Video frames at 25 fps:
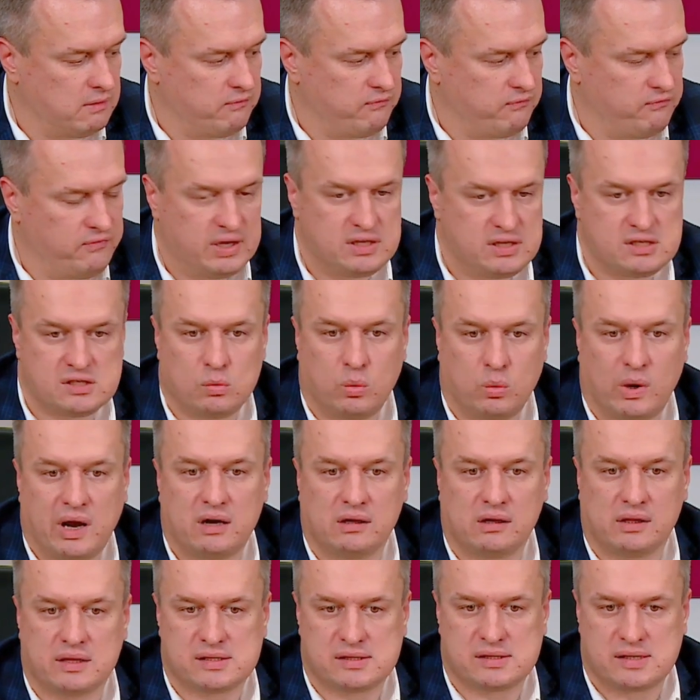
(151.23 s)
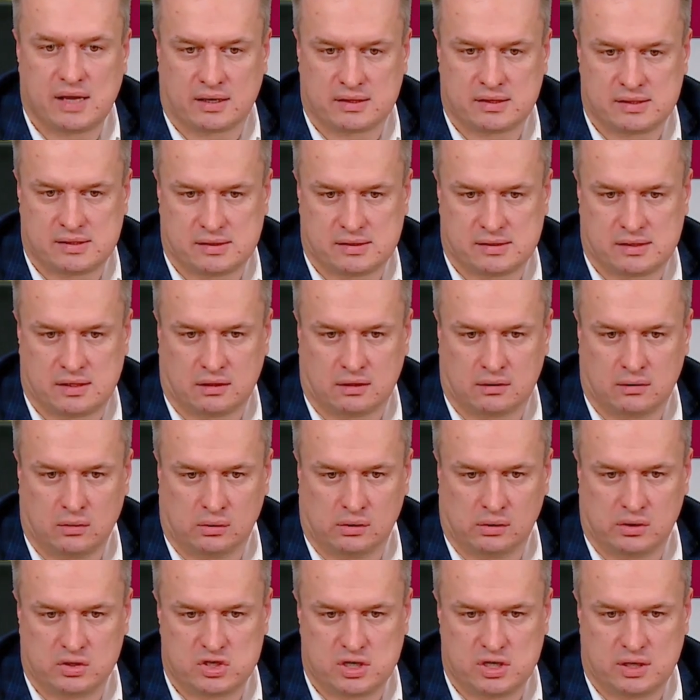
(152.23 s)
fixed wireless access
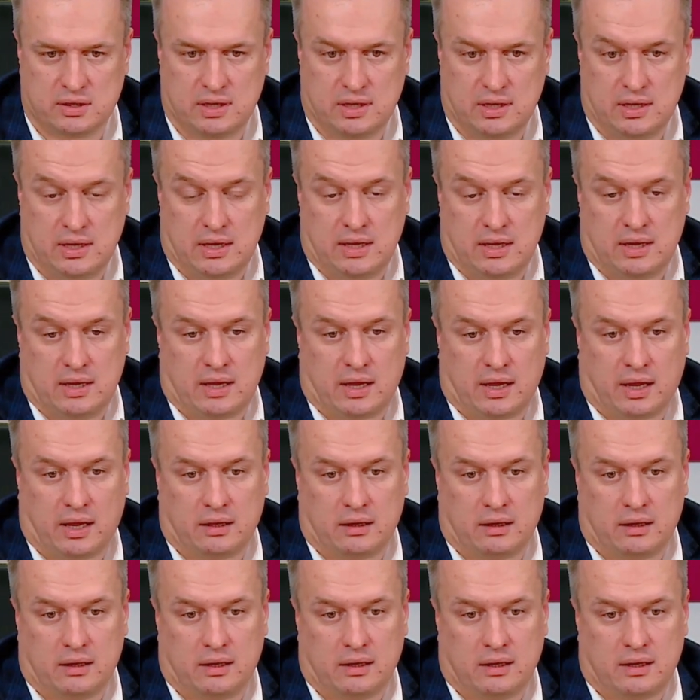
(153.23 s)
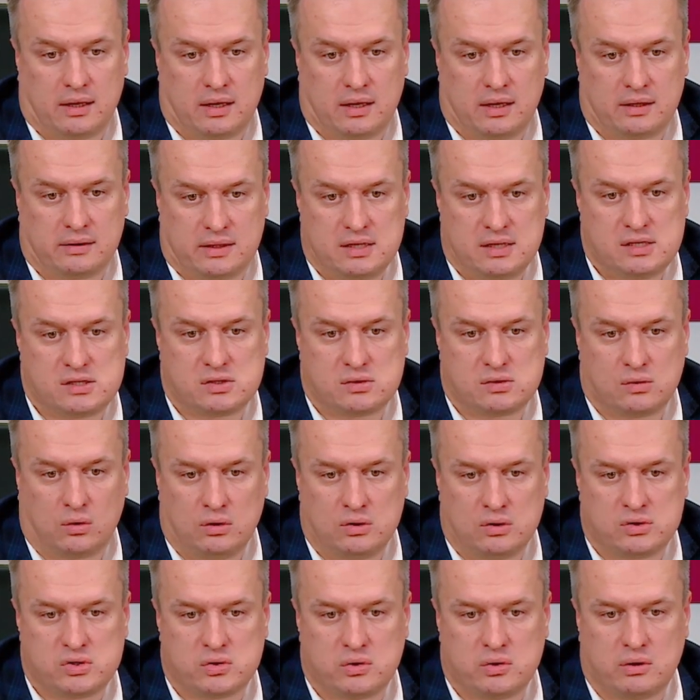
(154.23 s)
technology. And this
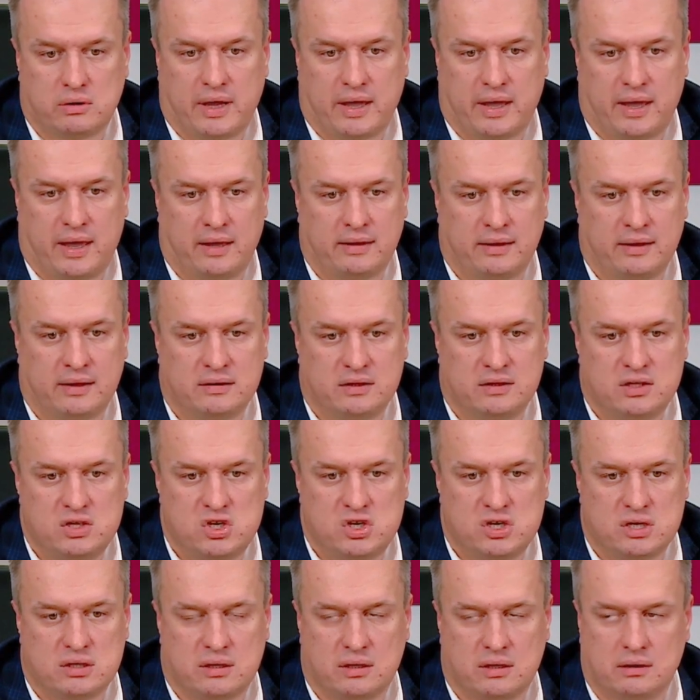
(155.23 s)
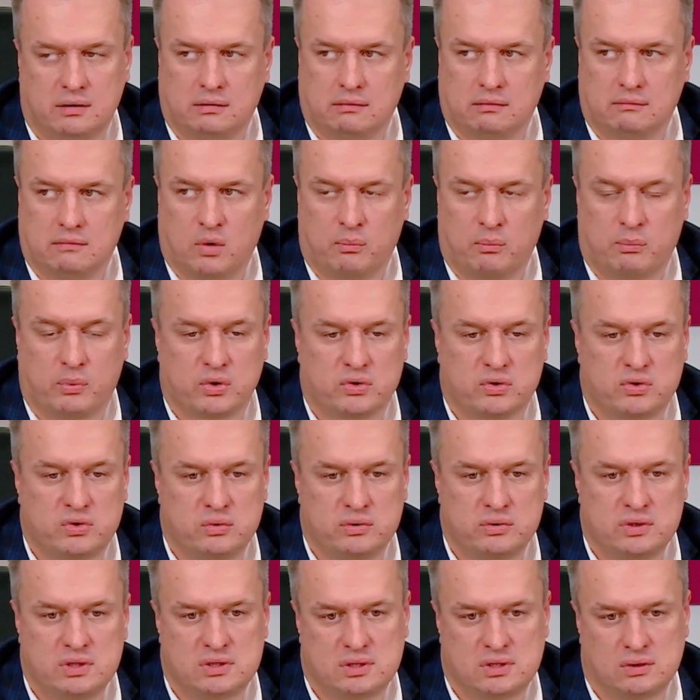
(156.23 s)
also an additional
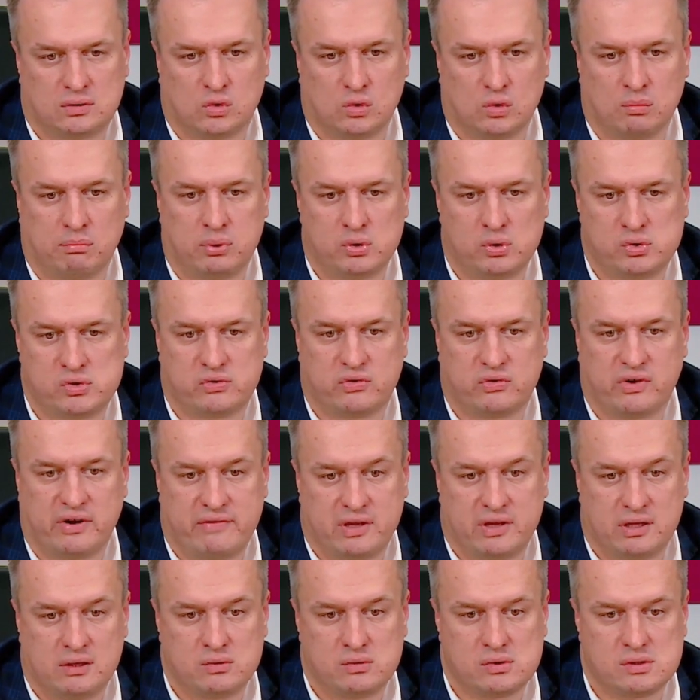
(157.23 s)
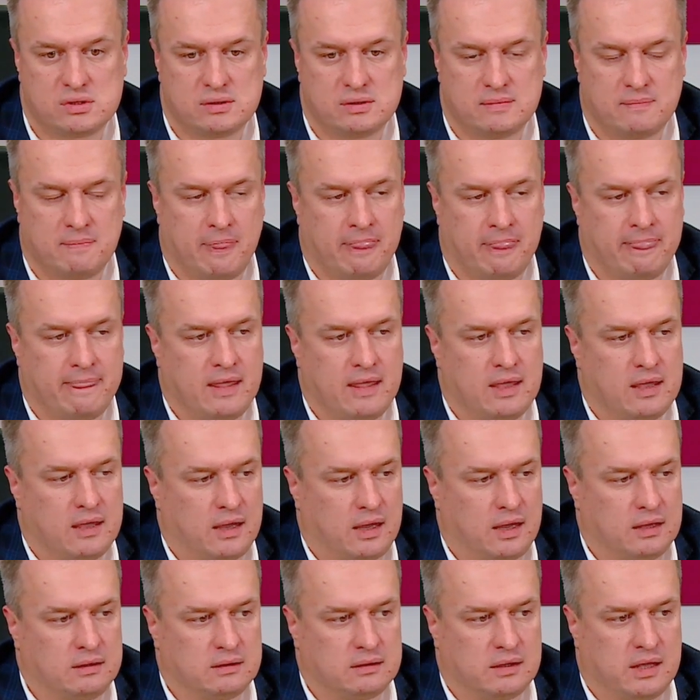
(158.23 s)
opportunity to boost revenues
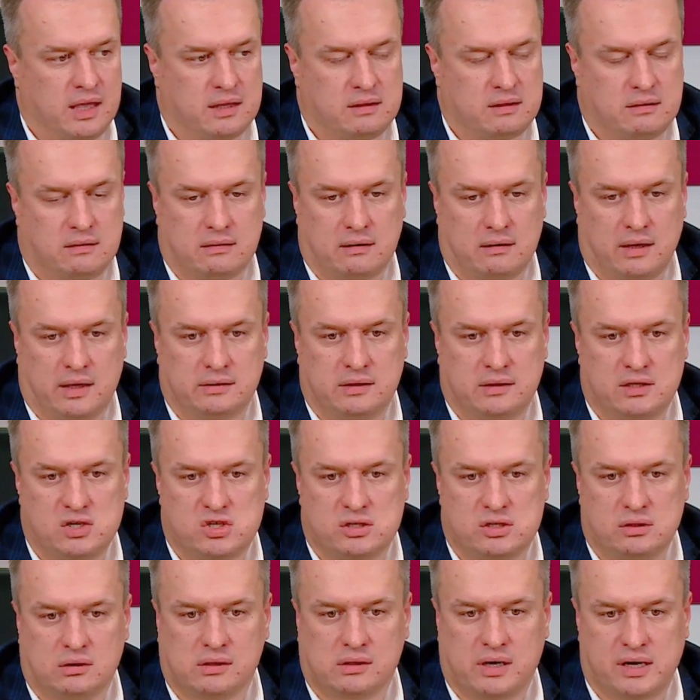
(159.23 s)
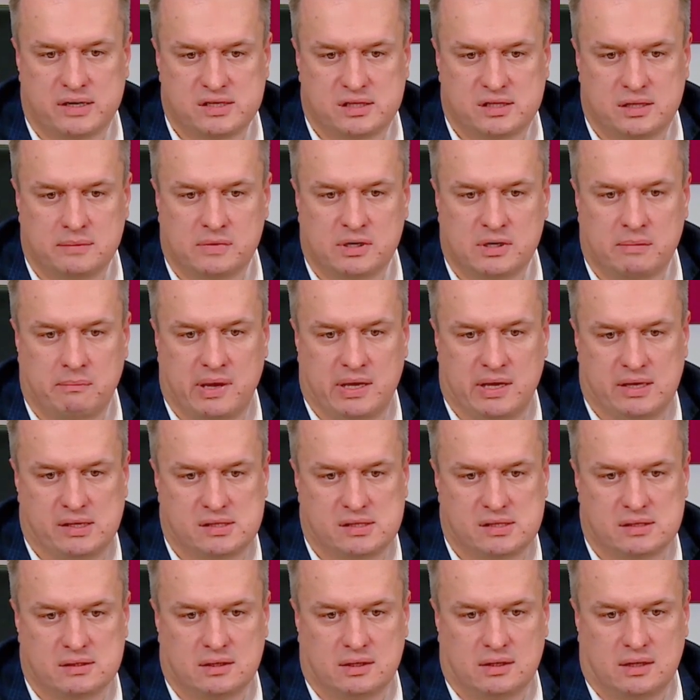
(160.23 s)
and get additional customer
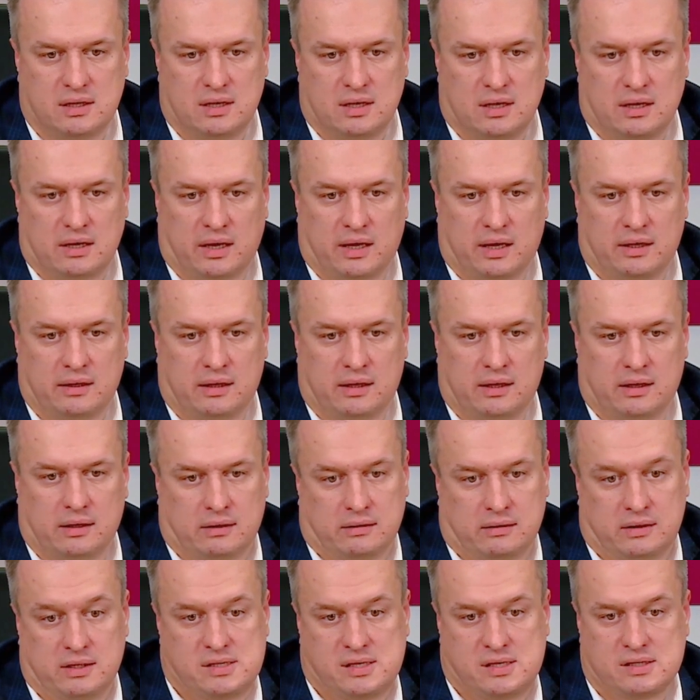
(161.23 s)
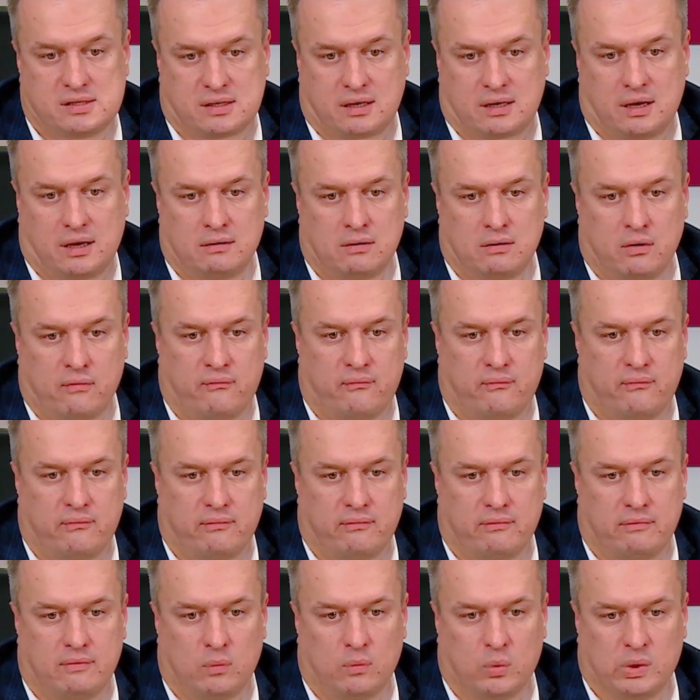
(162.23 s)
base. And this is kind
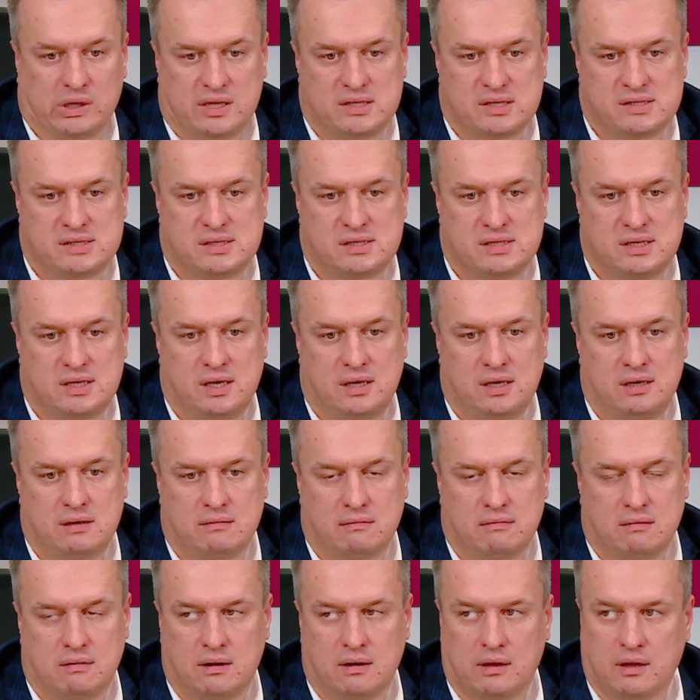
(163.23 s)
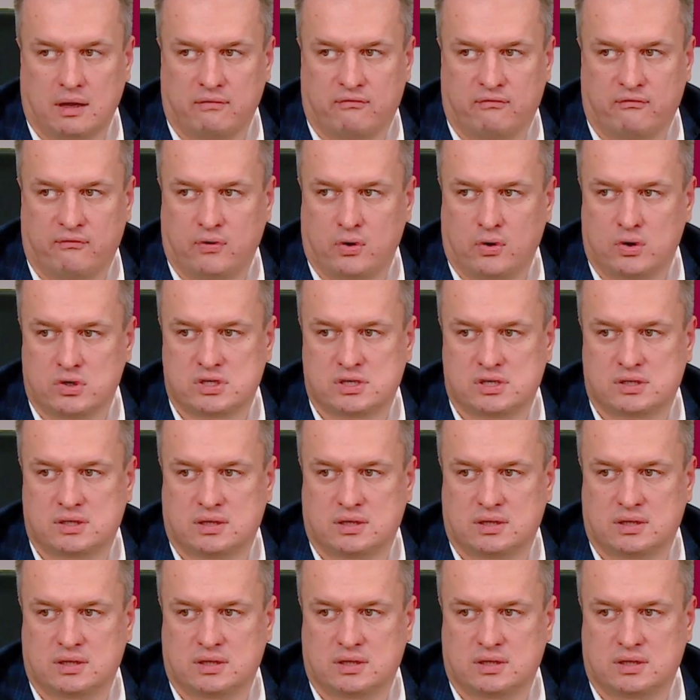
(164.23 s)
of what I see
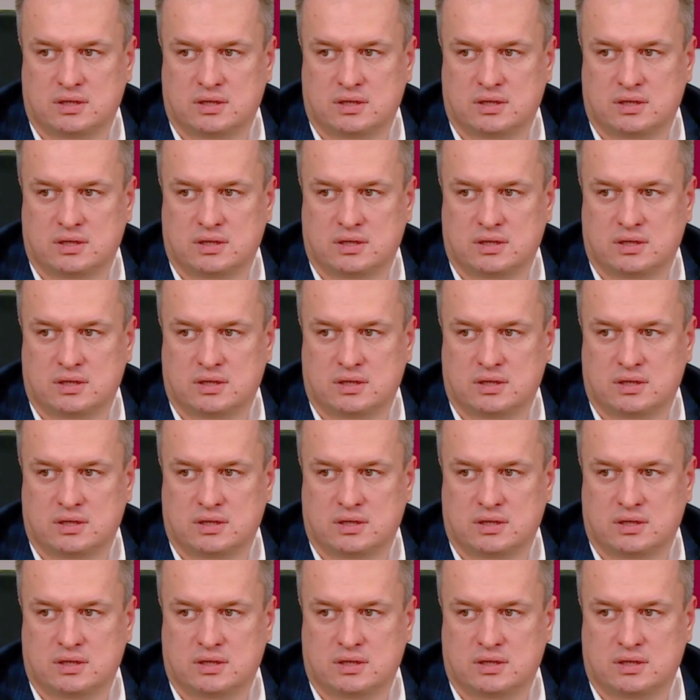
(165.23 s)
first